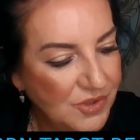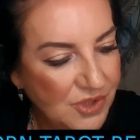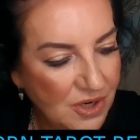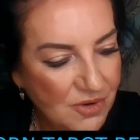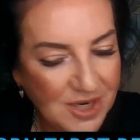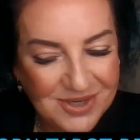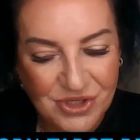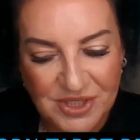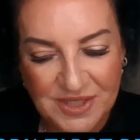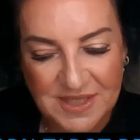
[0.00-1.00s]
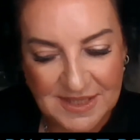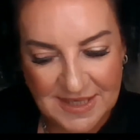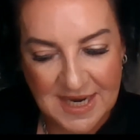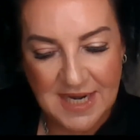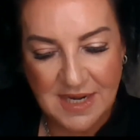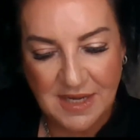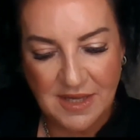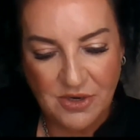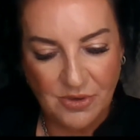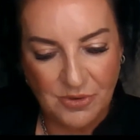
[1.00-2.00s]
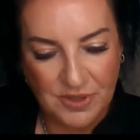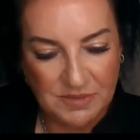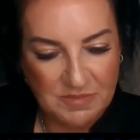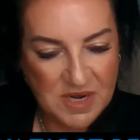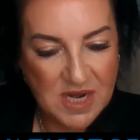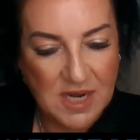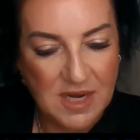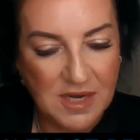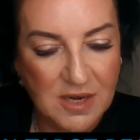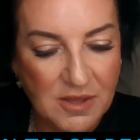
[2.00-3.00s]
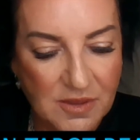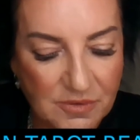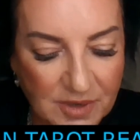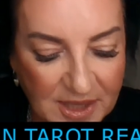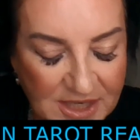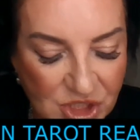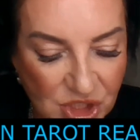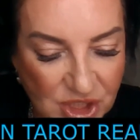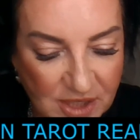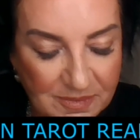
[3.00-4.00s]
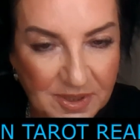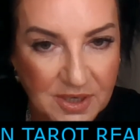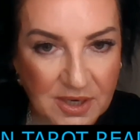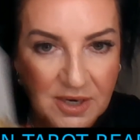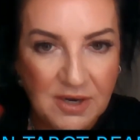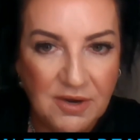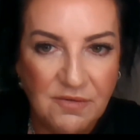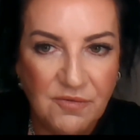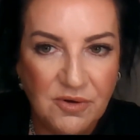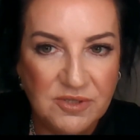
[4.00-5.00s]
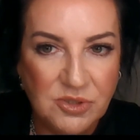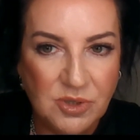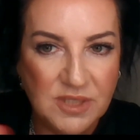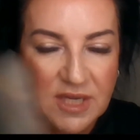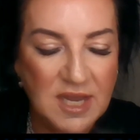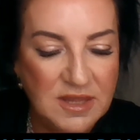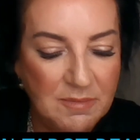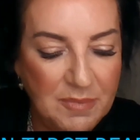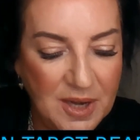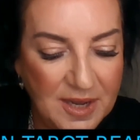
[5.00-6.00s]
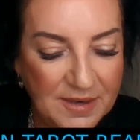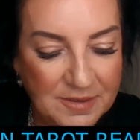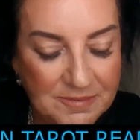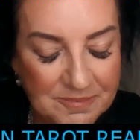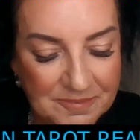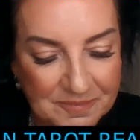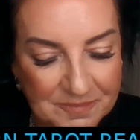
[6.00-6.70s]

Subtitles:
So just decide that you're going to be in the relationship. Four of Swords at the bottom.